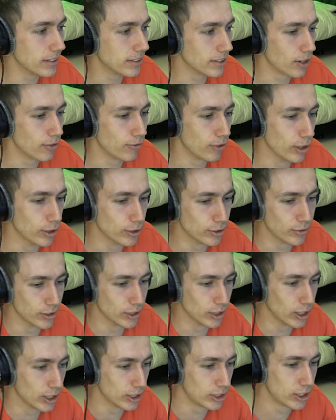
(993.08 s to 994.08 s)
need to go for Lucifer,
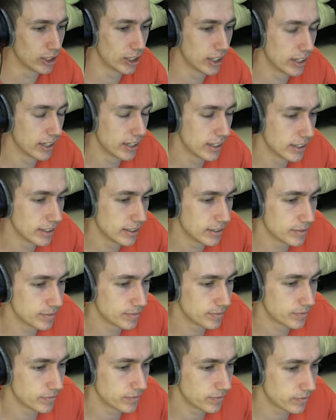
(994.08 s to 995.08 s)
Josh. I can't
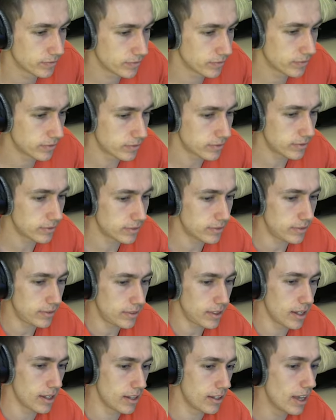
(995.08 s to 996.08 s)
shoot that far.
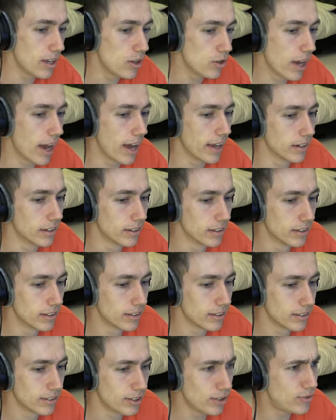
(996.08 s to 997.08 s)
yeah, you can.
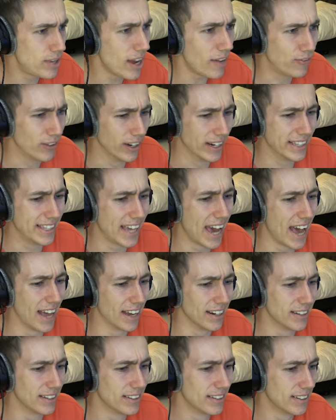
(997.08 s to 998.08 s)
You definitely can.
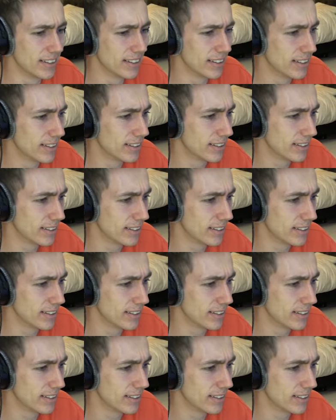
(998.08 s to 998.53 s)
Just full power,